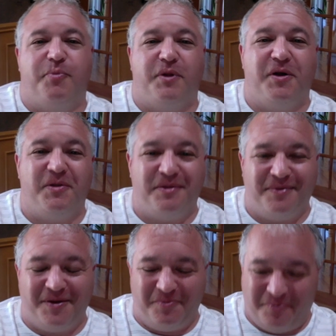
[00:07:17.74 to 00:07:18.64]
the
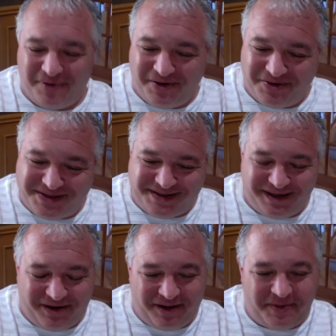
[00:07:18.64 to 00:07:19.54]

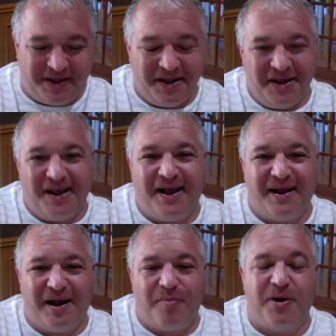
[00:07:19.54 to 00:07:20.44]
posting. On the,
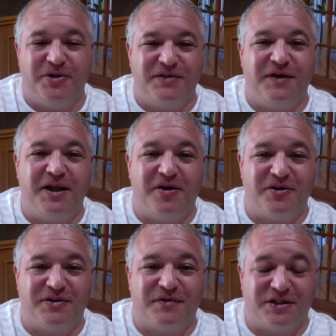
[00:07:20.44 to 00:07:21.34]
I, will post
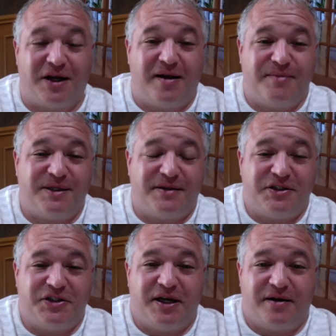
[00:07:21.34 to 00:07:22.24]
videos of the jobs on the
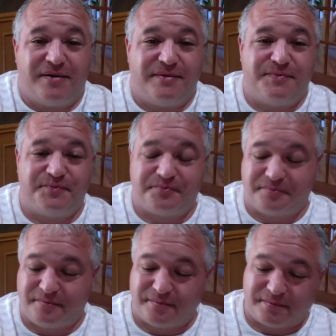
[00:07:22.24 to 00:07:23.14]
channel.
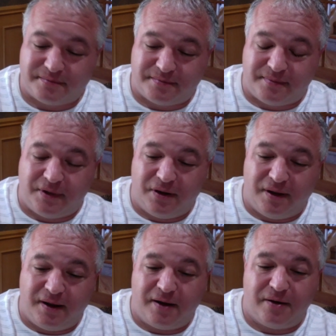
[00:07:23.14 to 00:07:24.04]

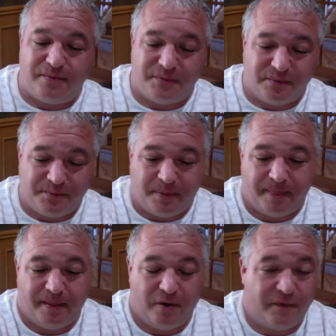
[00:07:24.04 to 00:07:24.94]
Uh,
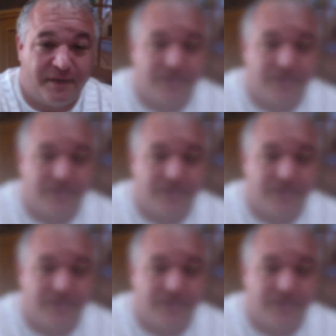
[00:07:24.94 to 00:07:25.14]
hopefully,